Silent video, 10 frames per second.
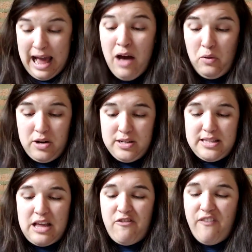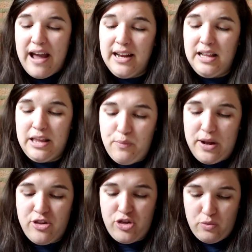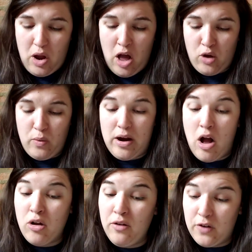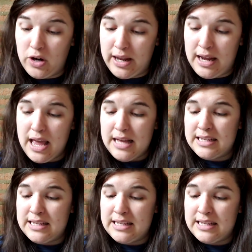hours, they finally reached the rock, where Uncle Vernon,